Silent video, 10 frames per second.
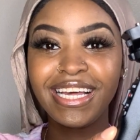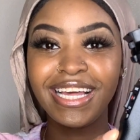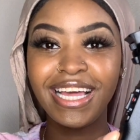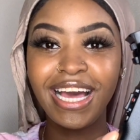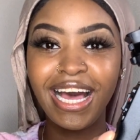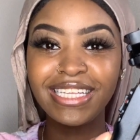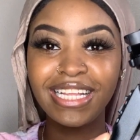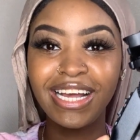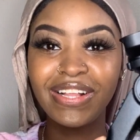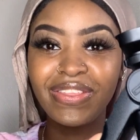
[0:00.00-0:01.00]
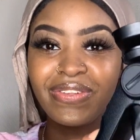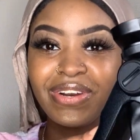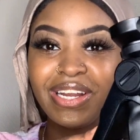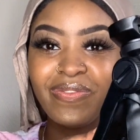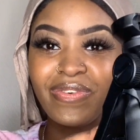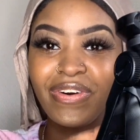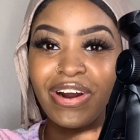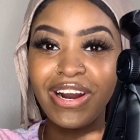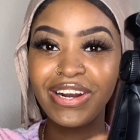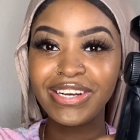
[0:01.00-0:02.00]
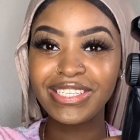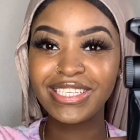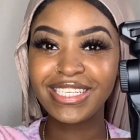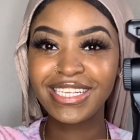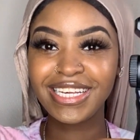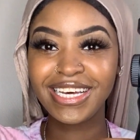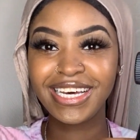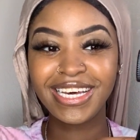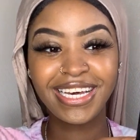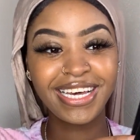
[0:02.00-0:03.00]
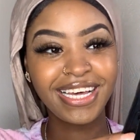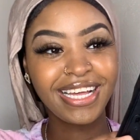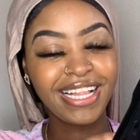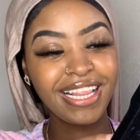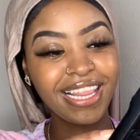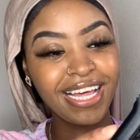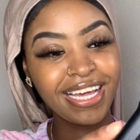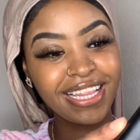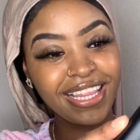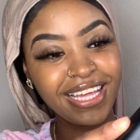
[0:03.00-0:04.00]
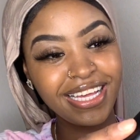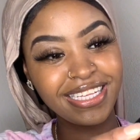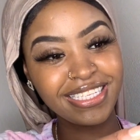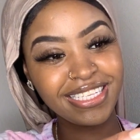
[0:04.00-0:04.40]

It has like 3 parts like this.